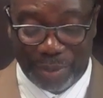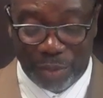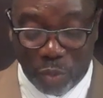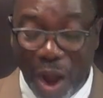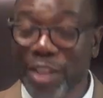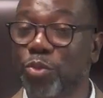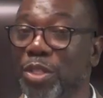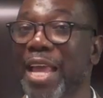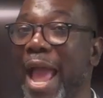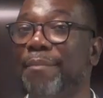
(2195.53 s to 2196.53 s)
And watch
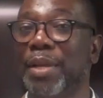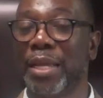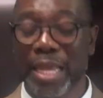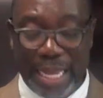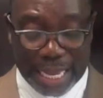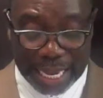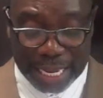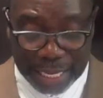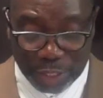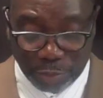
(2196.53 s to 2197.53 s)
what's happening in
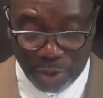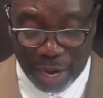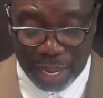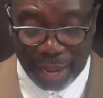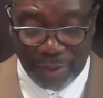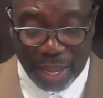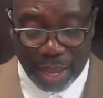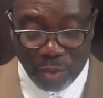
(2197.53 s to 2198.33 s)
his prayer life.